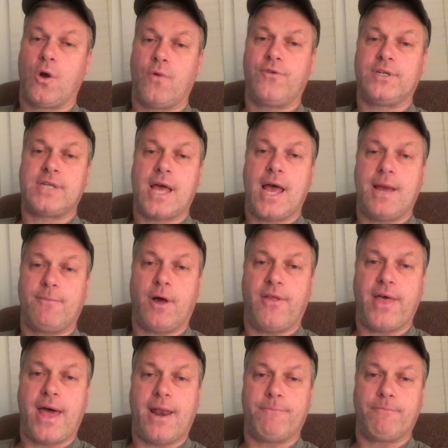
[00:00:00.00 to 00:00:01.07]
over time, all
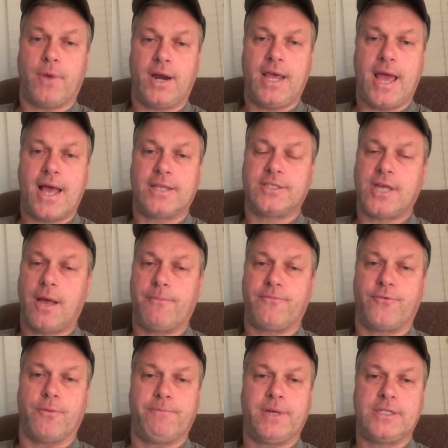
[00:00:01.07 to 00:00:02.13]
that money adds up.
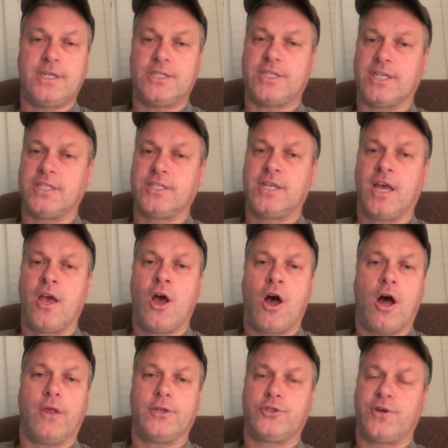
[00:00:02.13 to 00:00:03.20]
For businesses,
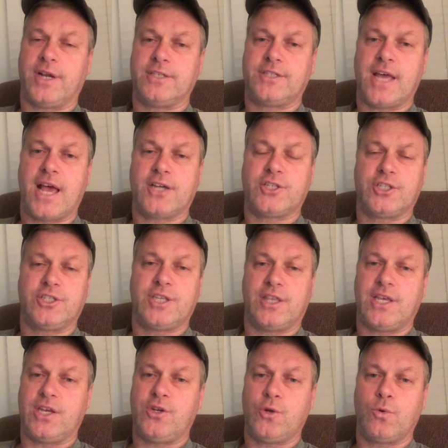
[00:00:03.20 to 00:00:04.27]
all the transactions
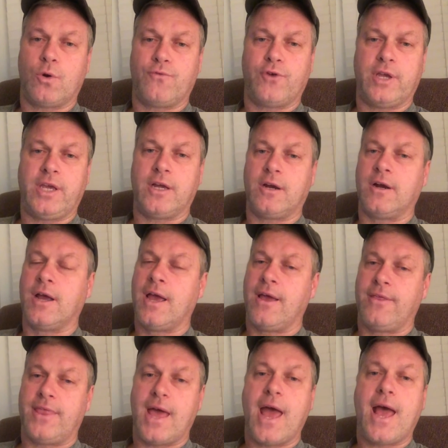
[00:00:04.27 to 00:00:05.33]
that they do over a year,
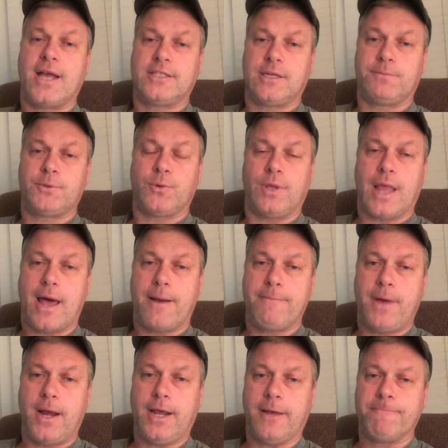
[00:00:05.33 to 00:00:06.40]
that adds up to a lot of
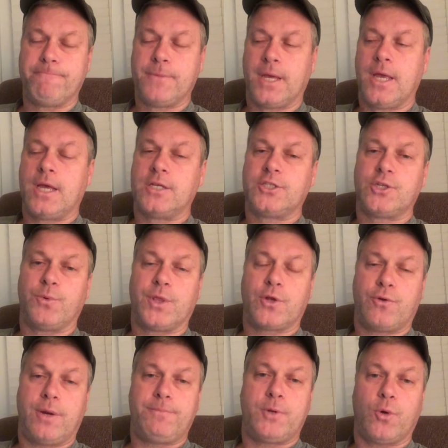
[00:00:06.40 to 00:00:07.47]
money. So
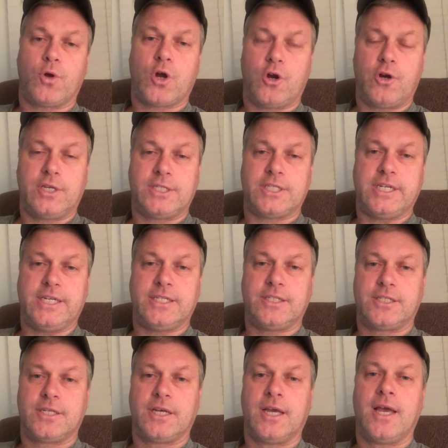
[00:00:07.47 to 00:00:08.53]
with
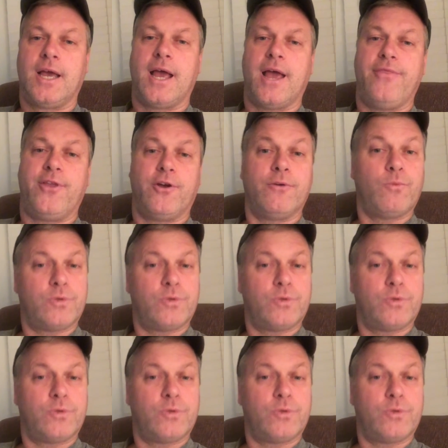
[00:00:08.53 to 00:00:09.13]
cryptocurrencies, and they're